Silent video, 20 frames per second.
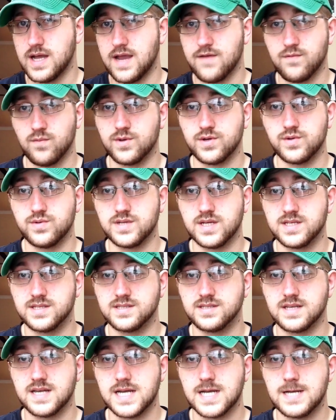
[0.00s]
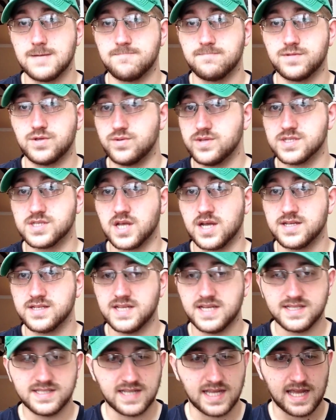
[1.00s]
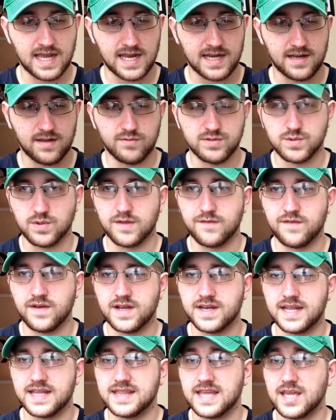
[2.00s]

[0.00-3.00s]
everyone who does do this contest, and it was really fun.